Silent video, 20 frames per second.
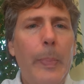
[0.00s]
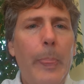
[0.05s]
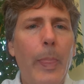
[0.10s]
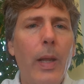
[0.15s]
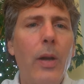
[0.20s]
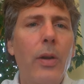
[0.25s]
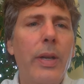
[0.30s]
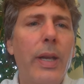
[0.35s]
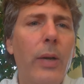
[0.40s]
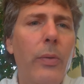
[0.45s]

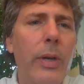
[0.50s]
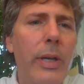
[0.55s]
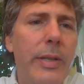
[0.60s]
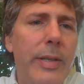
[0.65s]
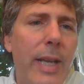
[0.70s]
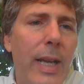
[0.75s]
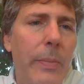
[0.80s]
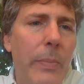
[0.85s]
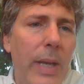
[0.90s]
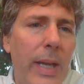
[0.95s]
Okay, what does
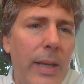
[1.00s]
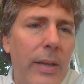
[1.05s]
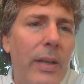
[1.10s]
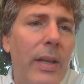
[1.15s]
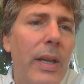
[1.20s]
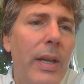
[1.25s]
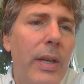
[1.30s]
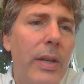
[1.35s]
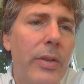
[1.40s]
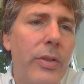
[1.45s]
that mean?
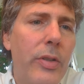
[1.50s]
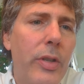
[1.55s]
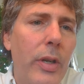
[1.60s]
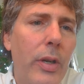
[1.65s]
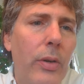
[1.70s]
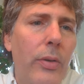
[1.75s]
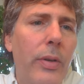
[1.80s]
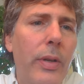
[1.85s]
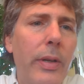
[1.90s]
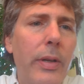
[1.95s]

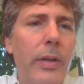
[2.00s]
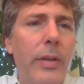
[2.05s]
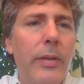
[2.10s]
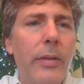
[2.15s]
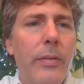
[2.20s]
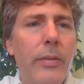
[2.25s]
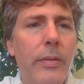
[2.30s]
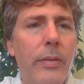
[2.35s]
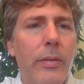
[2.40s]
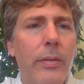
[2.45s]
So
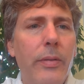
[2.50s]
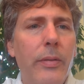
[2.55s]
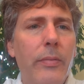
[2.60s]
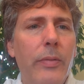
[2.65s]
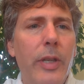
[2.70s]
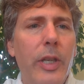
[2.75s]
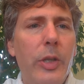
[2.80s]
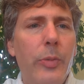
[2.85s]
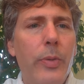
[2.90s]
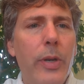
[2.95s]

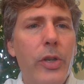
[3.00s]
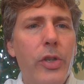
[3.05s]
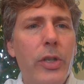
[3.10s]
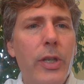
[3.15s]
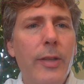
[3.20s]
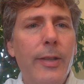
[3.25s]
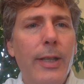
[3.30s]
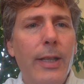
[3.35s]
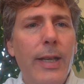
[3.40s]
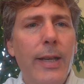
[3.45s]
the expression
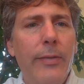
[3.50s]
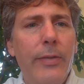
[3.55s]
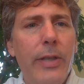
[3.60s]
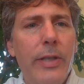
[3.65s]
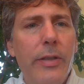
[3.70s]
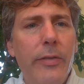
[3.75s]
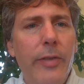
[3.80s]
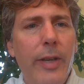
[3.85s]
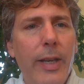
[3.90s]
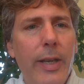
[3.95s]
on the left
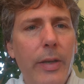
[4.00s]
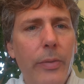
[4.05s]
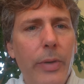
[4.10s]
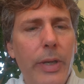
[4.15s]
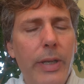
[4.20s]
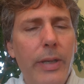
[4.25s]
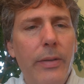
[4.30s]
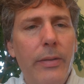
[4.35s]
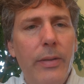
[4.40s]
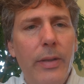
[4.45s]
is
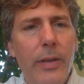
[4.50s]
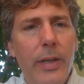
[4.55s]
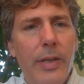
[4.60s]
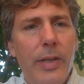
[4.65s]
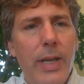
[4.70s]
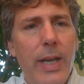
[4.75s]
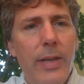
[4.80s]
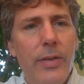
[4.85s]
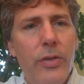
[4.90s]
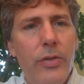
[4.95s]
evaluated. In this
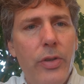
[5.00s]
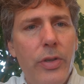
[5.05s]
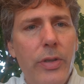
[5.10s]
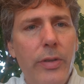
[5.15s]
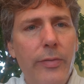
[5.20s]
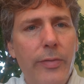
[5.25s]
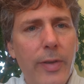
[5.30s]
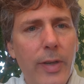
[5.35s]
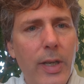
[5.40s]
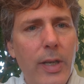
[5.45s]
case, it's just a
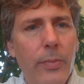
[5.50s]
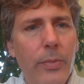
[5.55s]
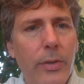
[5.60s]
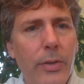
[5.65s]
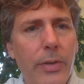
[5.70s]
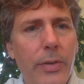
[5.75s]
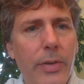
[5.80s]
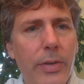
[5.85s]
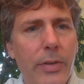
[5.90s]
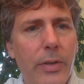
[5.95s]

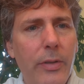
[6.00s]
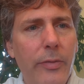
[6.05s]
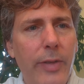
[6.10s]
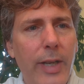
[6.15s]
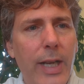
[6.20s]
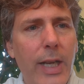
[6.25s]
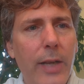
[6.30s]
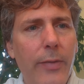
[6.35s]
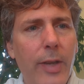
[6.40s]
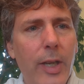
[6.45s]
variable, so the
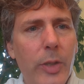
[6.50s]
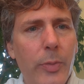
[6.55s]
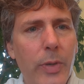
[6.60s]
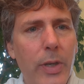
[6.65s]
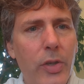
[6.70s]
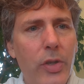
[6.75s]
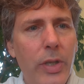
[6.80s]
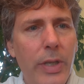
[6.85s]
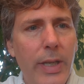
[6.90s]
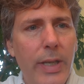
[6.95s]
value of the
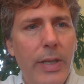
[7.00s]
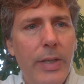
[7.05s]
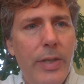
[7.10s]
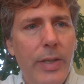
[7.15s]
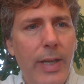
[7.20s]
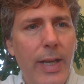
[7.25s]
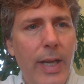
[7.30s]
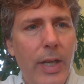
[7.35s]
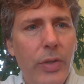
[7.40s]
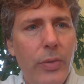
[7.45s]
expression is
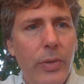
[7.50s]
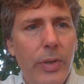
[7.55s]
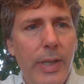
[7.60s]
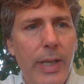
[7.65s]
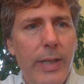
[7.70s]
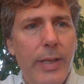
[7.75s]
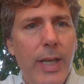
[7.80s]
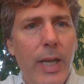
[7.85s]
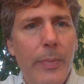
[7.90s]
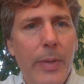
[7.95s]
the actual
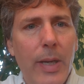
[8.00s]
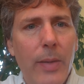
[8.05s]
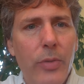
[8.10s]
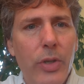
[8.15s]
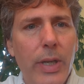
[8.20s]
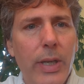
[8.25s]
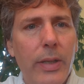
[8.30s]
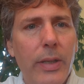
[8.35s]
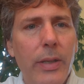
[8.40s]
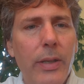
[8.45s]
datetime
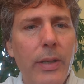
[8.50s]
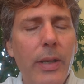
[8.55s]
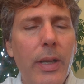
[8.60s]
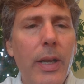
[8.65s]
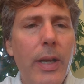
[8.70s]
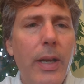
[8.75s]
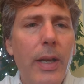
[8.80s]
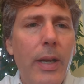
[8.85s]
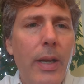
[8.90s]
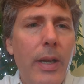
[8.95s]
object.
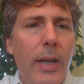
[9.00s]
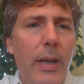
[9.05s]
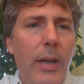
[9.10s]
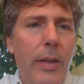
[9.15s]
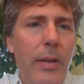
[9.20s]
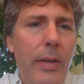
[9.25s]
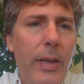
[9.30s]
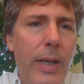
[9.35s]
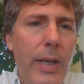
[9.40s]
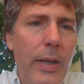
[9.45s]

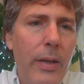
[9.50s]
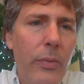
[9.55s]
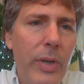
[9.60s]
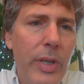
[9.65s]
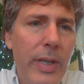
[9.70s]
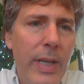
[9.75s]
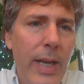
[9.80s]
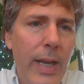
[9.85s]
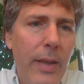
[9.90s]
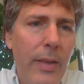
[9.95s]
Then we
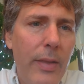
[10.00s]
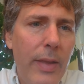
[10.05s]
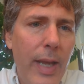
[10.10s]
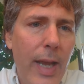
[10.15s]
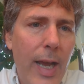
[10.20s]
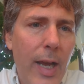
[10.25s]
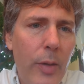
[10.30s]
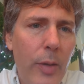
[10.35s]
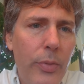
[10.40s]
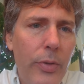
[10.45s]
take the
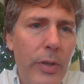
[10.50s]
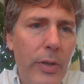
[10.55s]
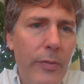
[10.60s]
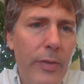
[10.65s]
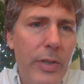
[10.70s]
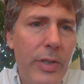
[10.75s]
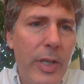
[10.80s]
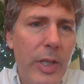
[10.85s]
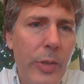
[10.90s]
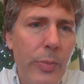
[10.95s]
output of
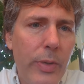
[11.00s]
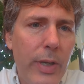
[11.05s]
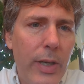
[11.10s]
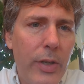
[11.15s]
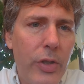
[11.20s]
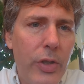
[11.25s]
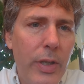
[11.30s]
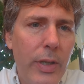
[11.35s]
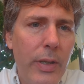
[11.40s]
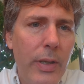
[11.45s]
this
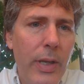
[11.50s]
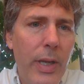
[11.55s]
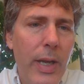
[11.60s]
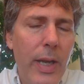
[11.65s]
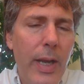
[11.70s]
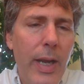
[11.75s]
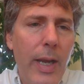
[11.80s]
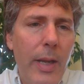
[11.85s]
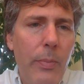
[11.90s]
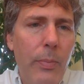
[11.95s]
expression
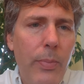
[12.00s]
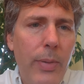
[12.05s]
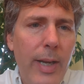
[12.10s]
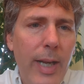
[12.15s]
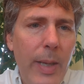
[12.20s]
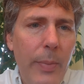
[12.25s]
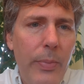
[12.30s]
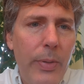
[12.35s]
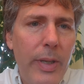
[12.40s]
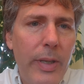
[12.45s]
and
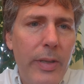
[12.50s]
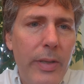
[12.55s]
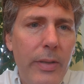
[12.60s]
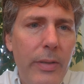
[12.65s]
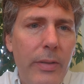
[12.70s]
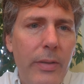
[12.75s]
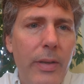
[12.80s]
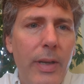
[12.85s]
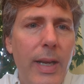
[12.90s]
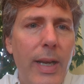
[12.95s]
pipe it
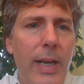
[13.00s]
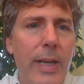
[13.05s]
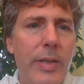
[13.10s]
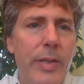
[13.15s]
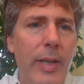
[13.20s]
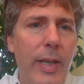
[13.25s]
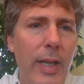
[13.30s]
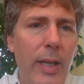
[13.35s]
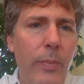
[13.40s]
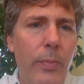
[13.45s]
as
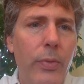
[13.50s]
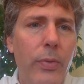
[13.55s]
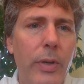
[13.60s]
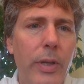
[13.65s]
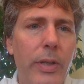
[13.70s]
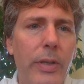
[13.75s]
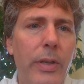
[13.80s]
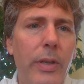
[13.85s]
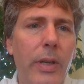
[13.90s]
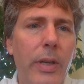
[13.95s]
the
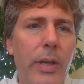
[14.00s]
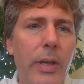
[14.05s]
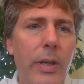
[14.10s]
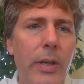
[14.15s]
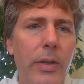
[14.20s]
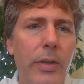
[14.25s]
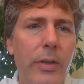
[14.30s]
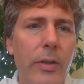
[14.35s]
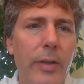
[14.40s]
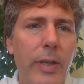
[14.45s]
input
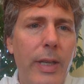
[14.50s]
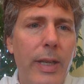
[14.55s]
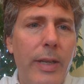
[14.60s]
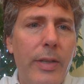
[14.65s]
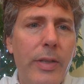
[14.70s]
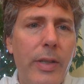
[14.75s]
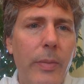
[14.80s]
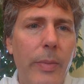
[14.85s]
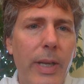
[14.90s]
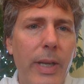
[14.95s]
to the
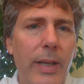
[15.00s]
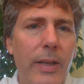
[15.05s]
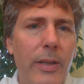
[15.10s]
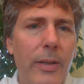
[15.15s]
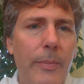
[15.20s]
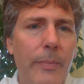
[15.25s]
next command.